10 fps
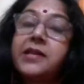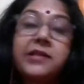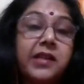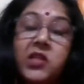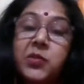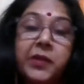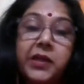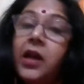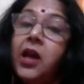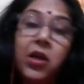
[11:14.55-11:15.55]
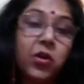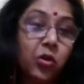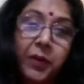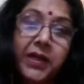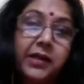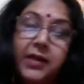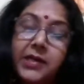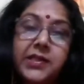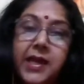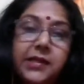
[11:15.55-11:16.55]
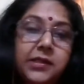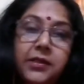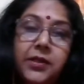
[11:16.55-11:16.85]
an expert. Nobody does that.